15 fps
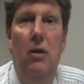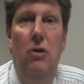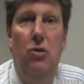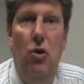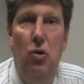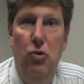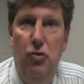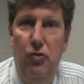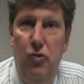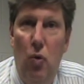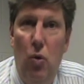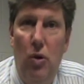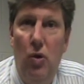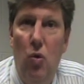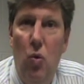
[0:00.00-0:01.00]
those
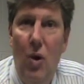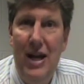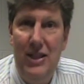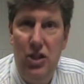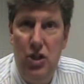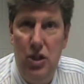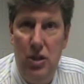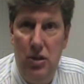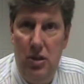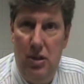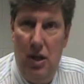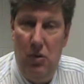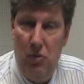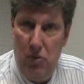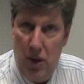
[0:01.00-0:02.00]
4 questions
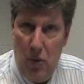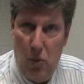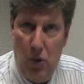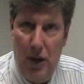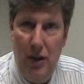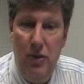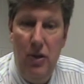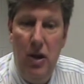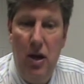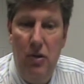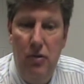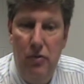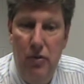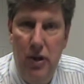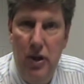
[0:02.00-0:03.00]
that they were in the other
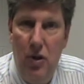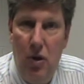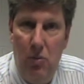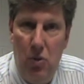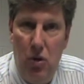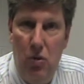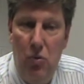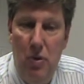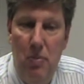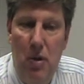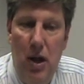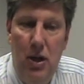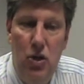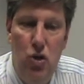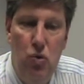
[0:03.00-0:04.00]
video. I'm going to
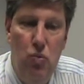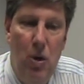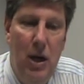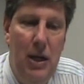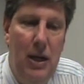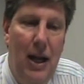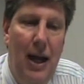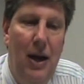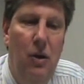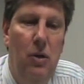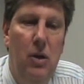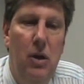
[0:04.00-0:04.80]
remind you right now.